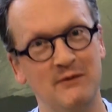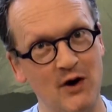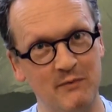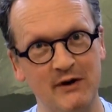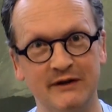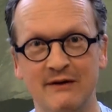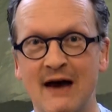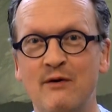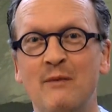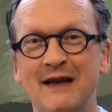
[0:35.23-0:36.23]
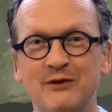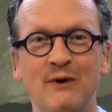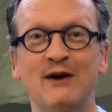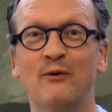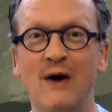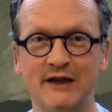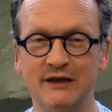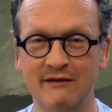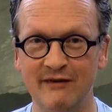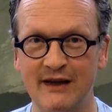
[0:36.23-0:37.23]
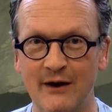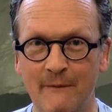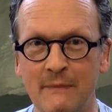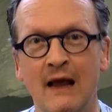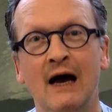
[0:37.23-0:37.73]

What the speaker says: We hope you all do that. We hope that's why you're watching the video.